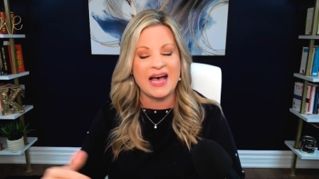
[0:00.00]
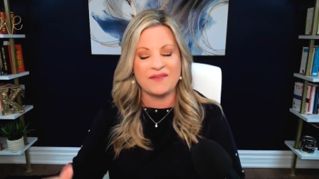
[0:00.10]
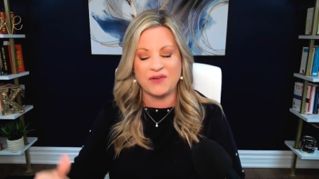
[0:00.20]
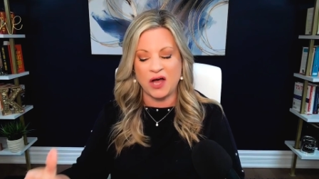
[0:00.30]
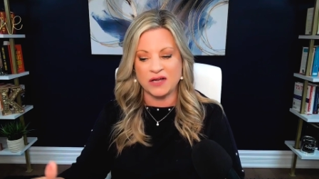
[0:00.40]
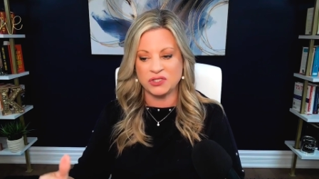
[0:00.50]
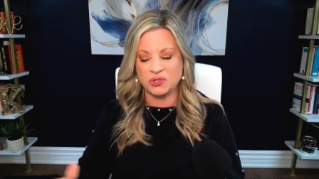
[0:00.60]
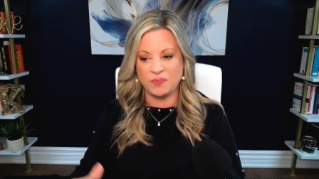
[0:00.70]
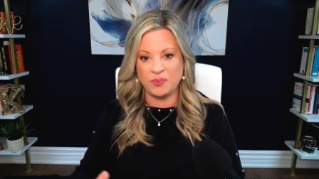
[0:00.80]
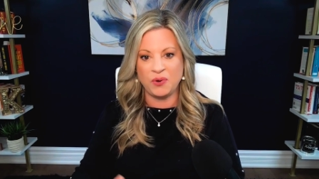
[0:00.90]
have gotten
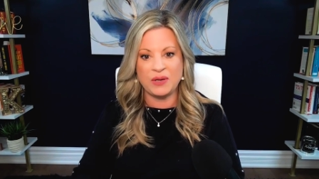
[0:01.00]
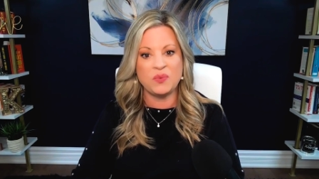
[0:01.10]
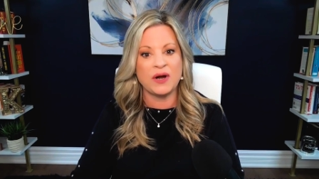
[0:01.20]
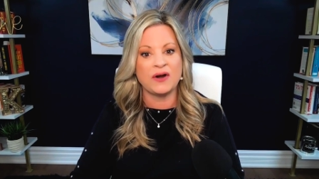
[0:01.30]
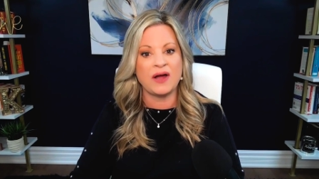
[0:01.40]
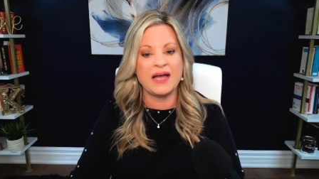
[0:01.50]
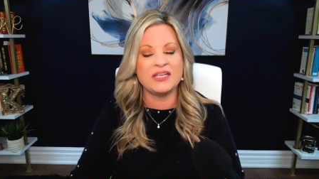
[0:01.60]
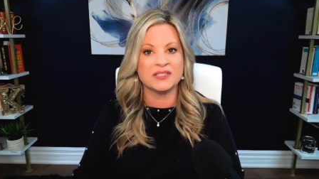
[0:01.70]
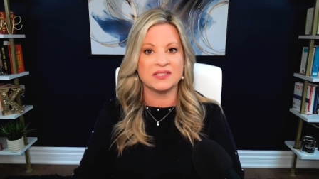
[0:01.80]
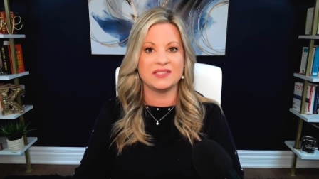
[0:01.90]
to a point where I
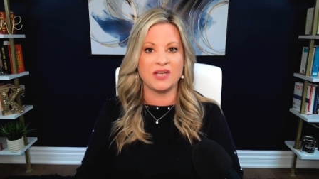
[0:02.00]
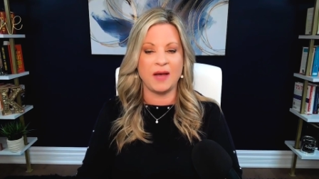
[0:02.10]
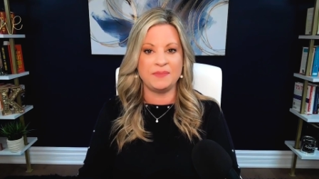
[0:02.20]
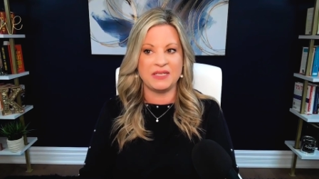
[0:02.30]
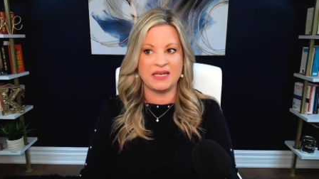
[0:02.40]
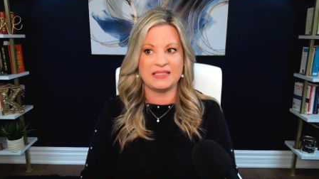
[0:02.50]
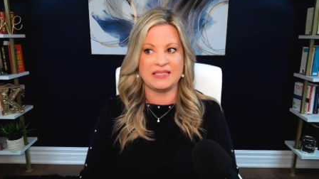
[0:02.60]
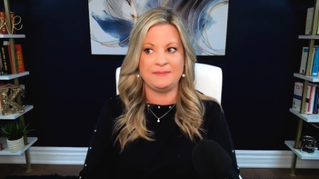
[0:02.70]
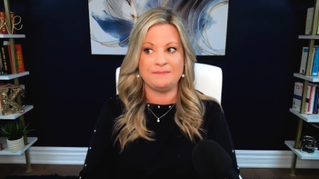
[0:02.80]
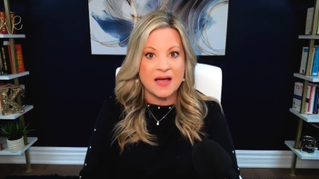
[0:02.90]
just stopped and I
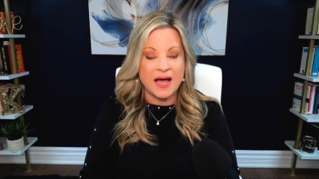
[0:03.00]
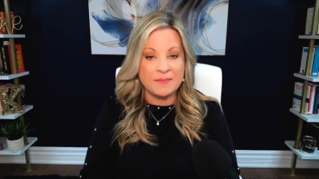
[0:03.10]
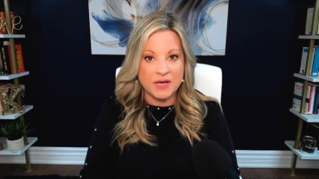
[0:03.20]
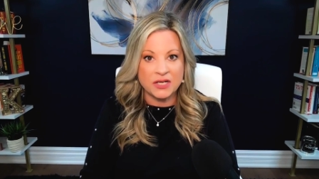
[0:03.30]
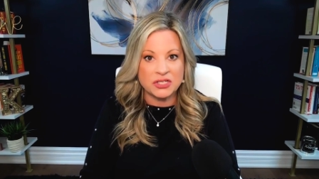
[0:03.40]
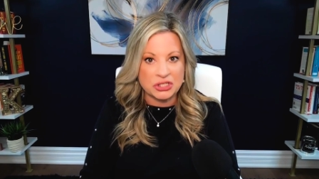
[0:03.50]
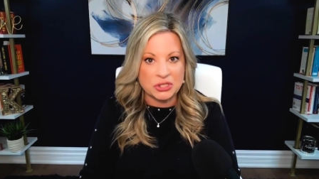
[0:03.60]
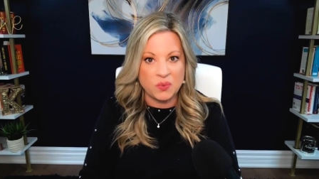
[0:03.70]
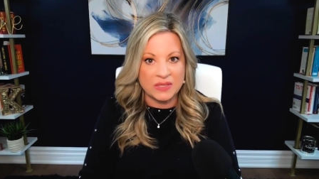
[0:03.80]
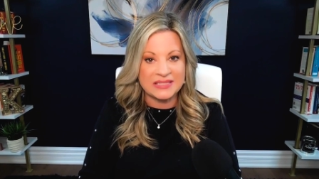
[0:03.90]
said, I'm not
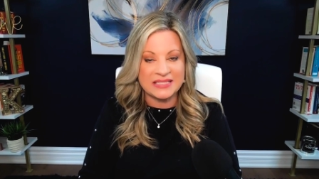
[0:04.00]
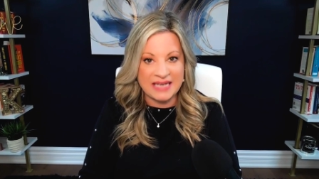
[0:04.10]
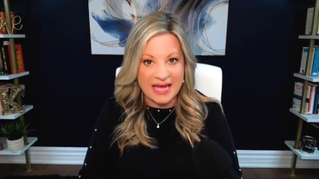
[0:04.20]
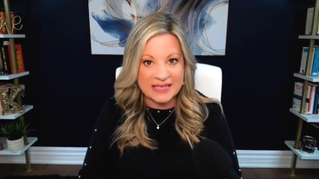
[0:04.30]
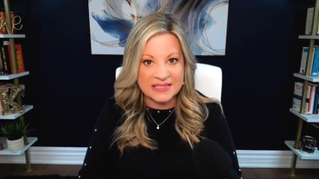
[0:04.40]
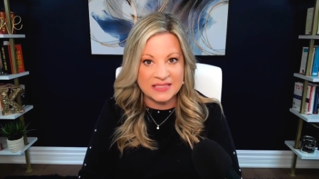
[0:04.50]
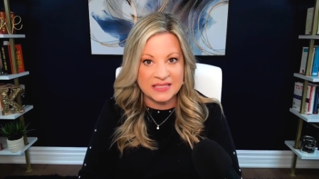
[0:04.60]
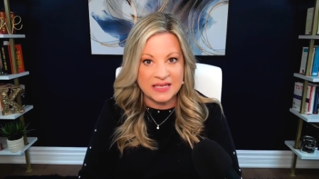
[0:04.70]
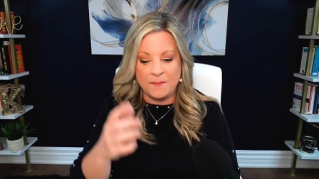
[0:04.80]
sure what's next.